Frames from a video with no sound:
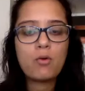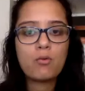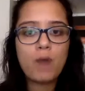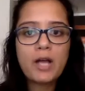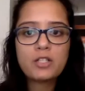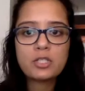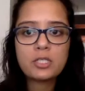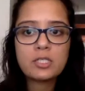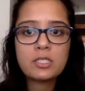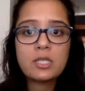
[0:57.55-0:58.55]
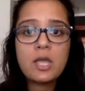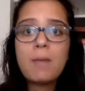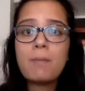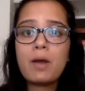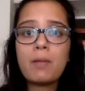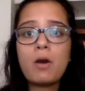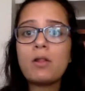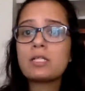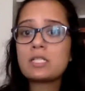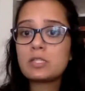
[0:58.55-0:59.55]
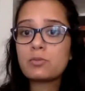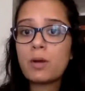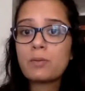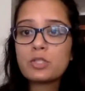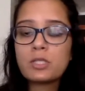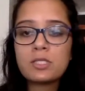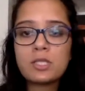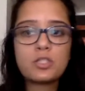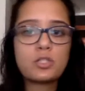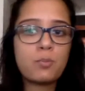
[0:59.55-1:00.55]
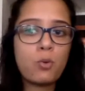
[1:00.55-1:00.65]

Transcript: rashes, metabolic disruptions such as